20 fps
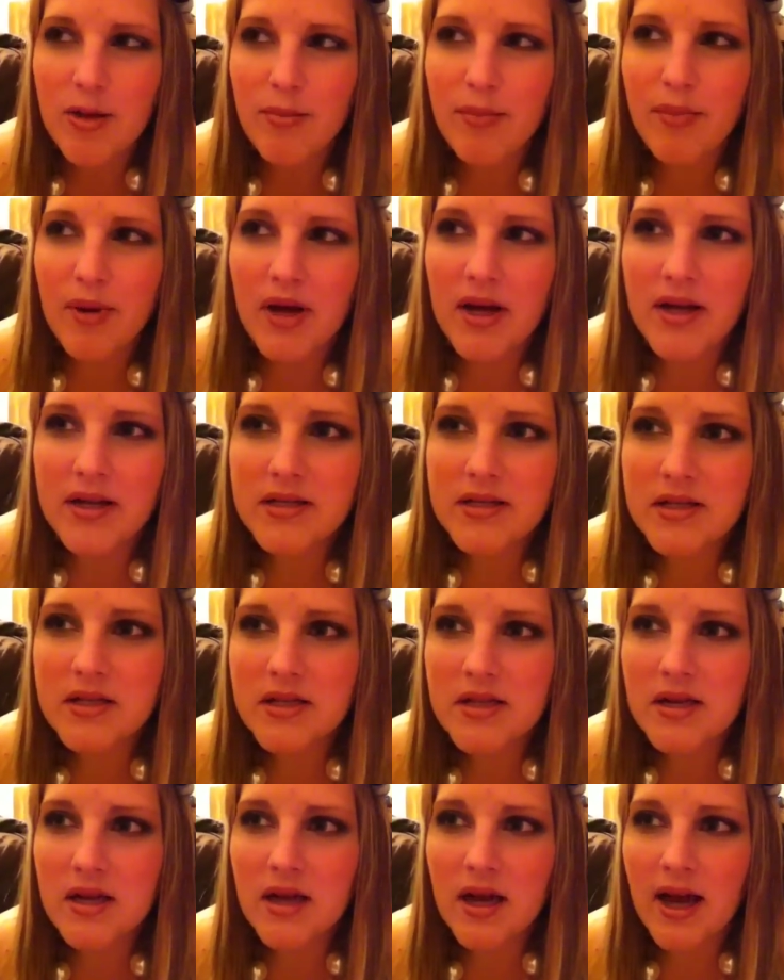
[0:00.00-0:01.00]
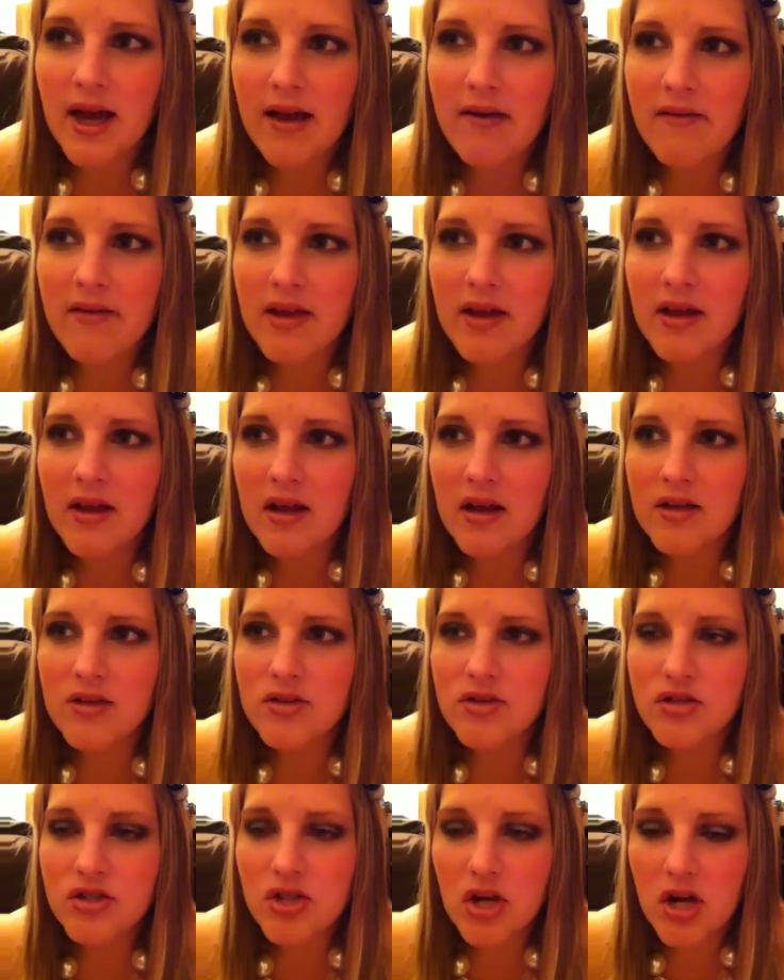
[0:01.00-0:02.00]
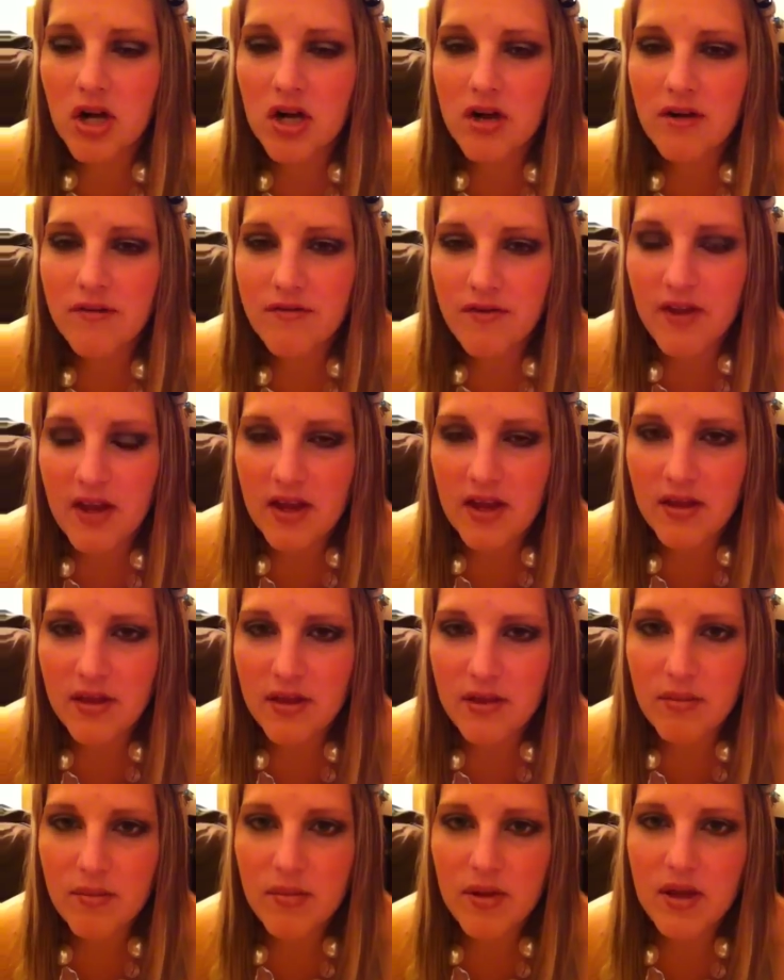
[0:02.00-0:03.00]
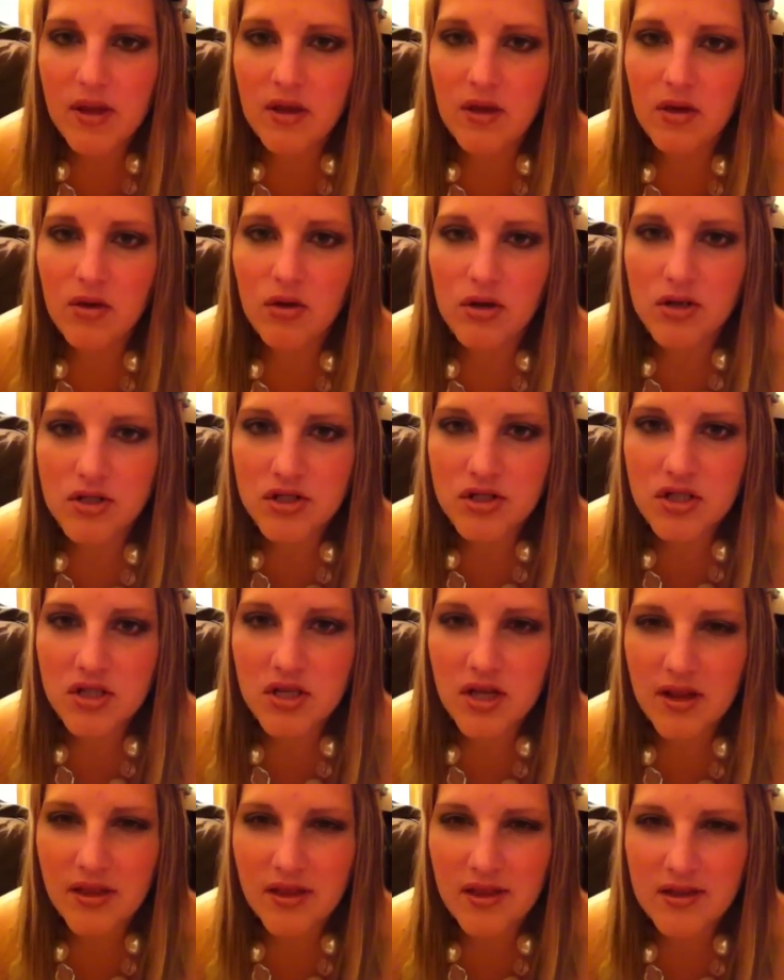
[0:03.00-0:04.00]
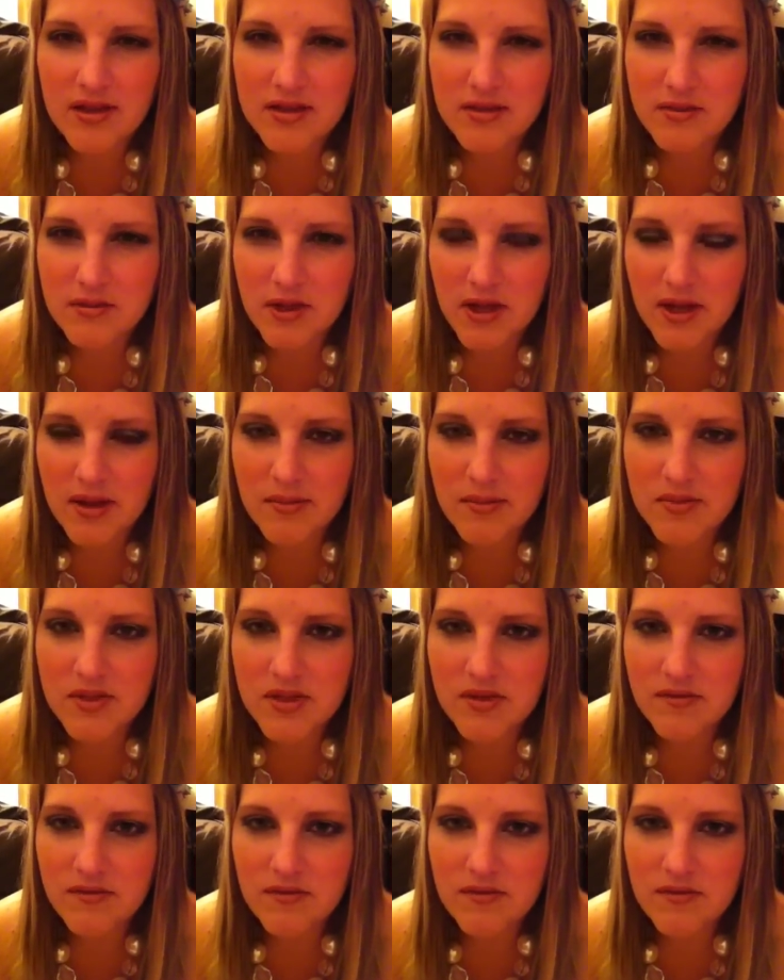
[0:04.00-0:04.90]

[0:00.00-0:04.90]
But having a strong faith in being a Christian, I think sometimes